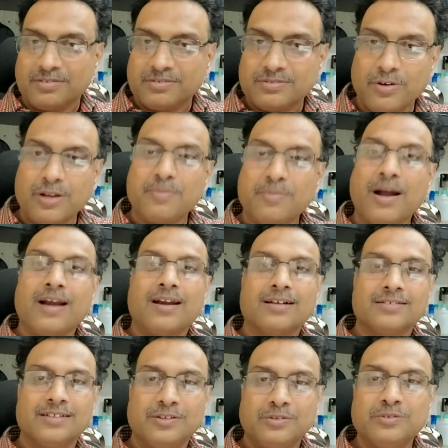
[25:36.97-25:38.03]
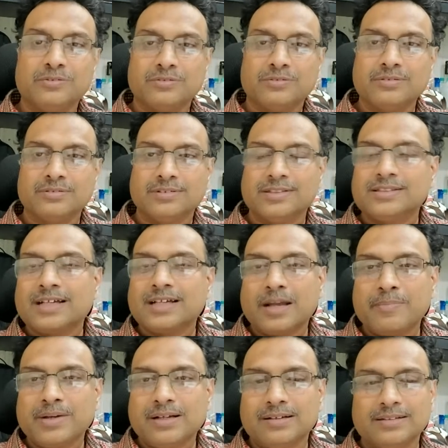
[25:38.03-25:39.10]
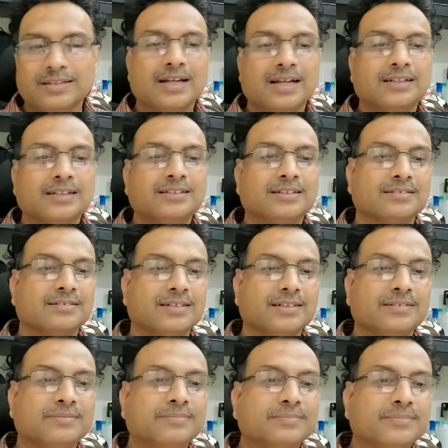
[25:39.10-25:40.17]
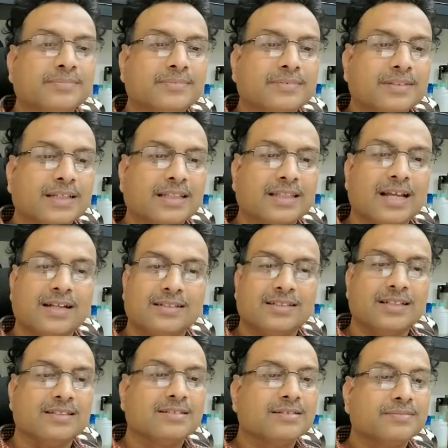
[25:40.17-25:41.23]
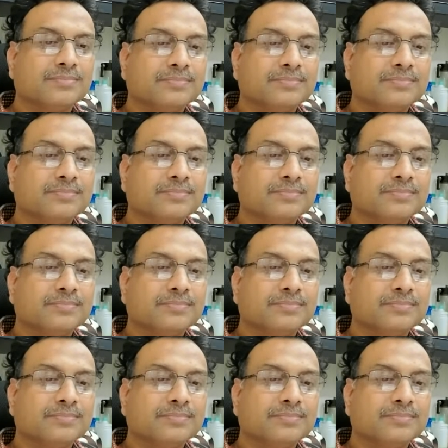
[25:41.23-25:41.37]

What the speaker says: sodium hydroxide too. So there's a chemical reaction, right? In that sense.